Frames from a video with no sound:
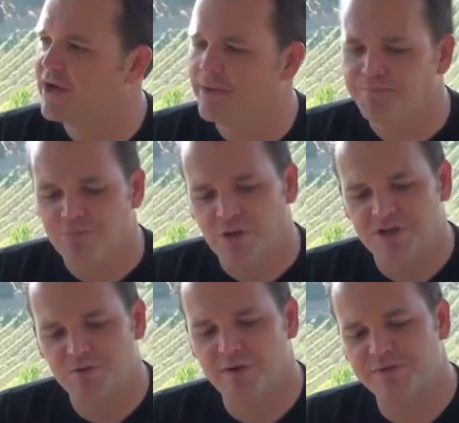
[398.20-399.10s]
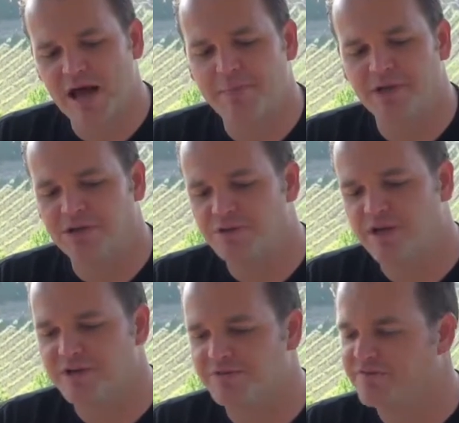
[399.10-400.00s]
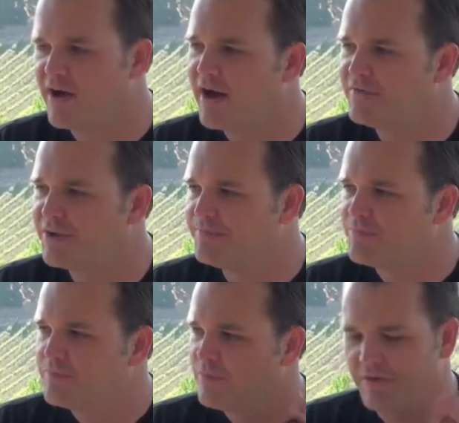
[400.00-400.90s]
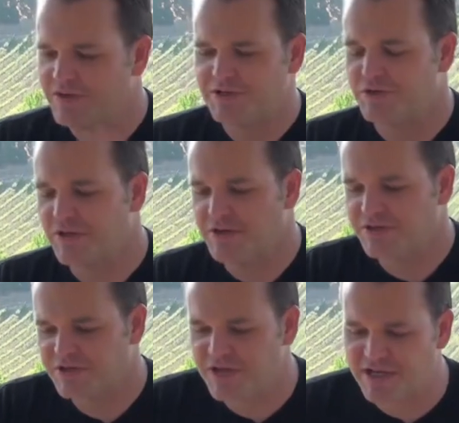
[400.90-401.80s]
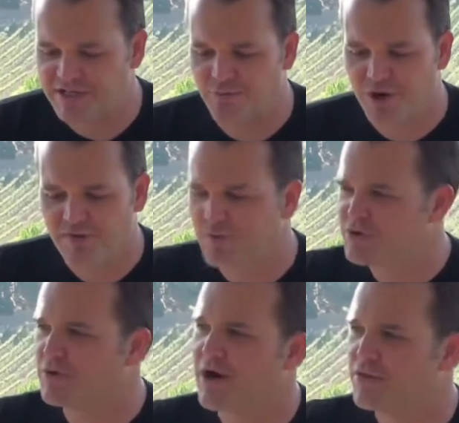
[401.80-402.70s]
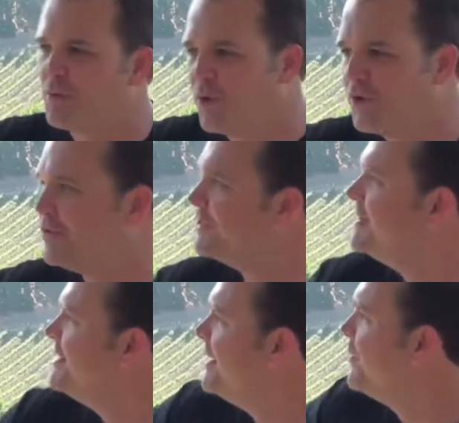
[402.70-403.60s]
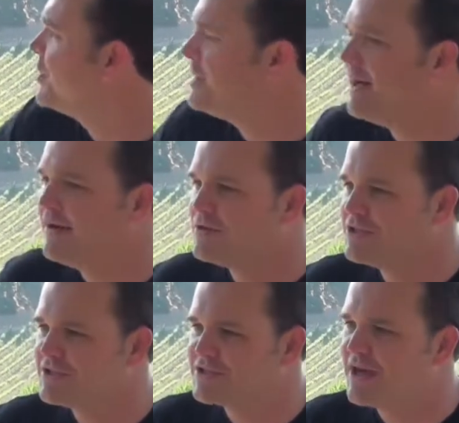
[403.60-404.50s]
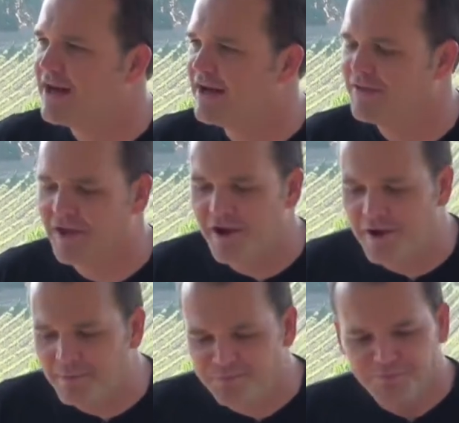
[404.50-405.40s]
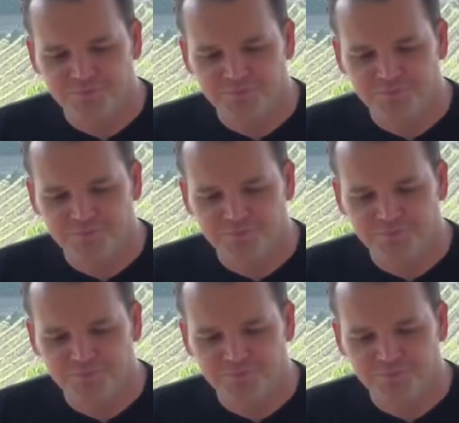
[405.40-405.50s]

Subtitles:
okay, this is what was happening in 2005, and this is 2006, and whatever was going on in the world, and in the clouds, in the sky, in the air,